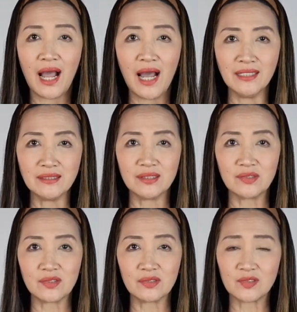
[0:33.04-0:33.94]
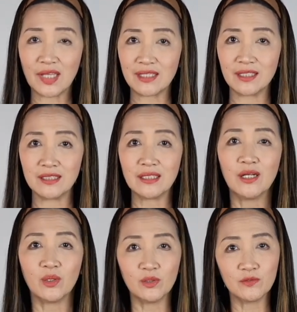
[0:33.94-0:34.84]
and this is taken
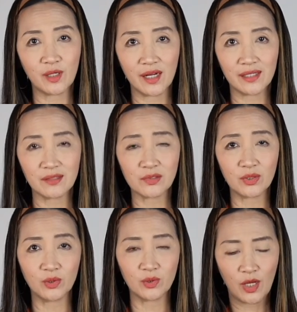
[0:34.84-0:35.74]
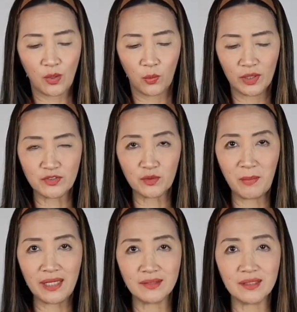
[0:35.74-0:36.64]
over ice. So once you've
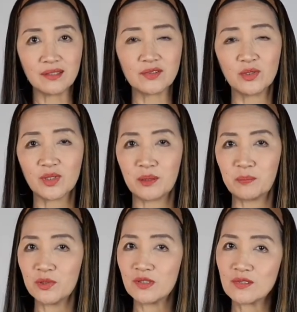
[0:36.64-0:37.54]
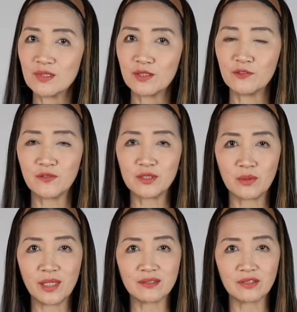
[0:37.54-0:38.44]
made this, you can put this in the
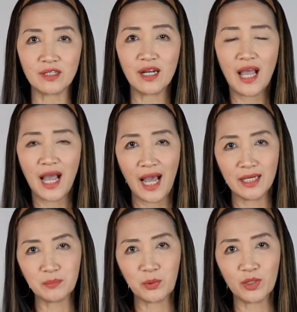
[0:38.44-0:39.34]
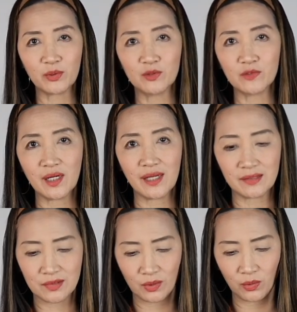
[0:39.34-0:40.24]
refrigerator and pour it over
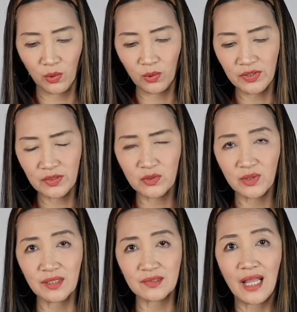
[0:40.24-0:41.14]
ice. So all these drinks,